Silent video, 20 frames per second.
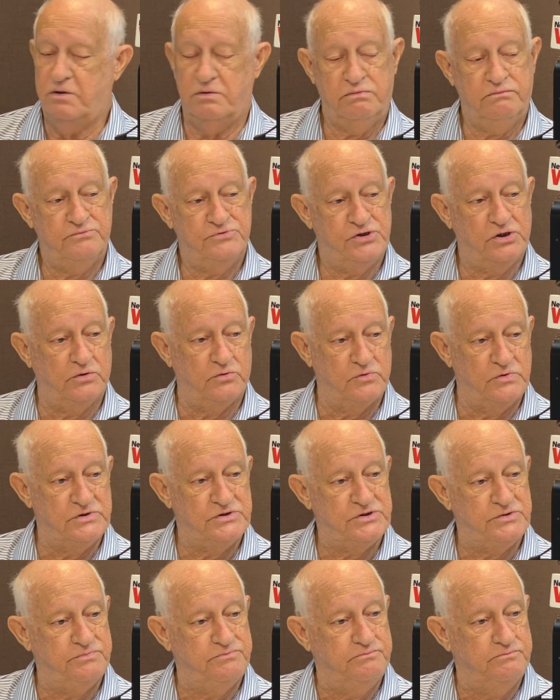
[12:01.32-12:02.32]

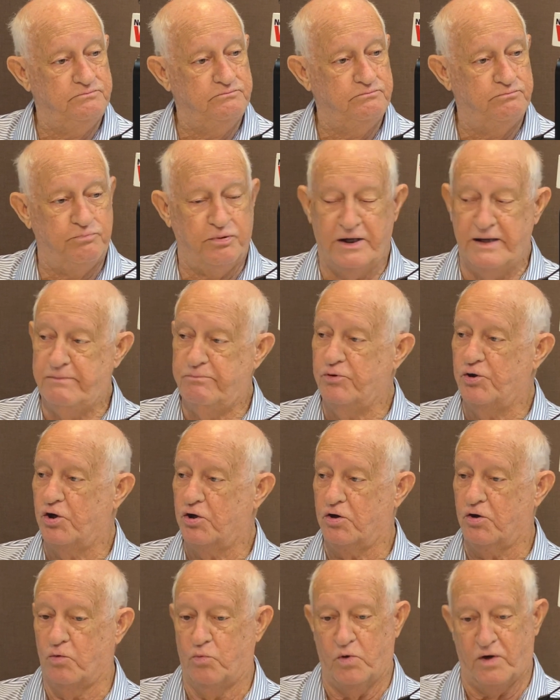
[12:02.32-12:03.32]
Children's
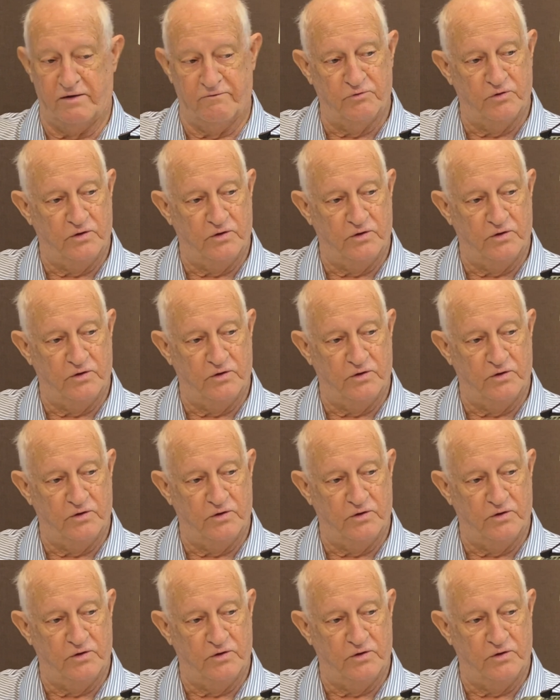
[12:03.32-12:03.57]
Playbook or whatever,